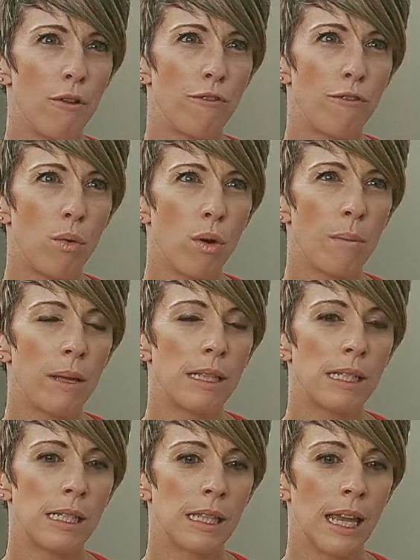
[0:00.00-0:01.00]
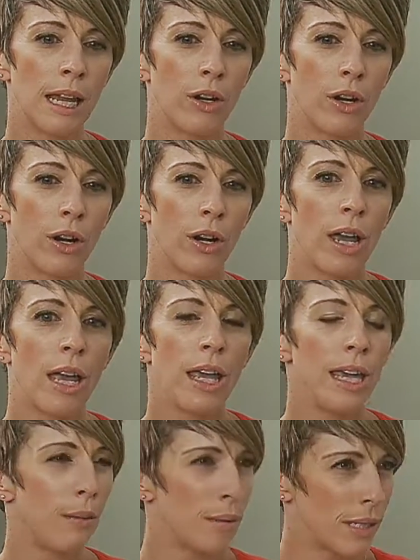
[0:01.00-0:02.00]
4 months later,
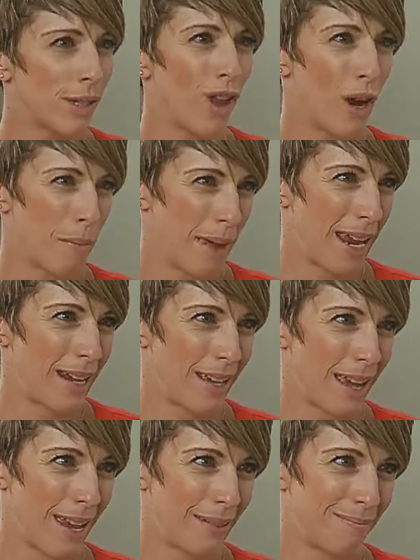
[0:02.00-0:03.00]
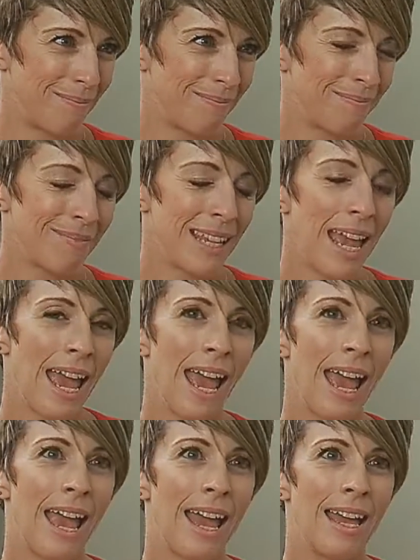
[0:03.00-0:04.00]
he was in a lot of pain again.
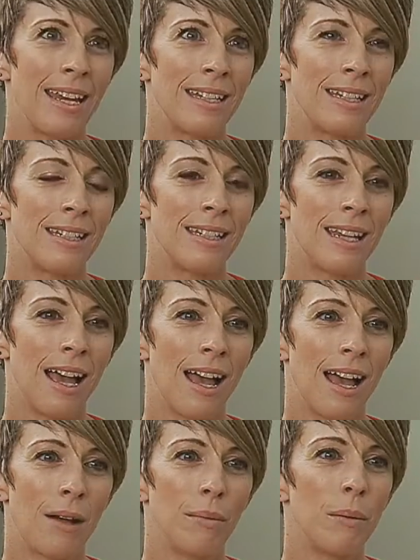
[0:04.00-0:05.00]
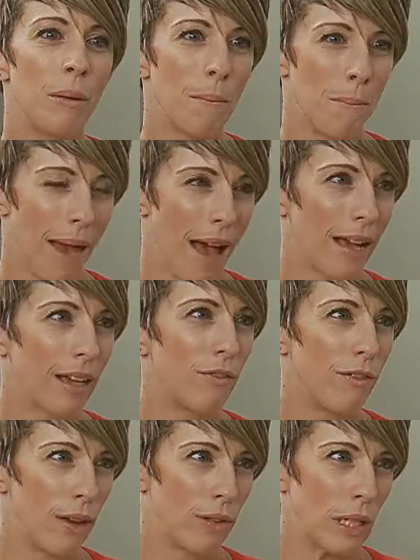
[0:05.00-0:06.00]
And we went back and
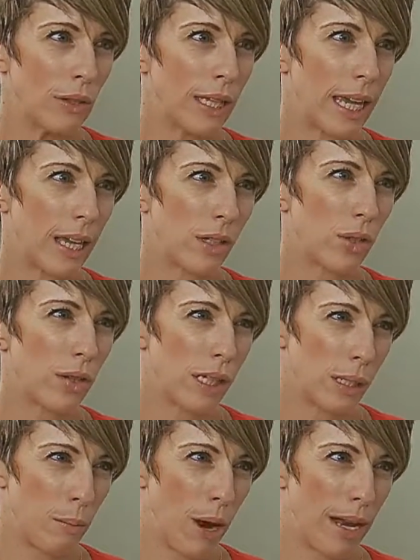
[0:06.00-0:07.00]
found out the cancer had spread.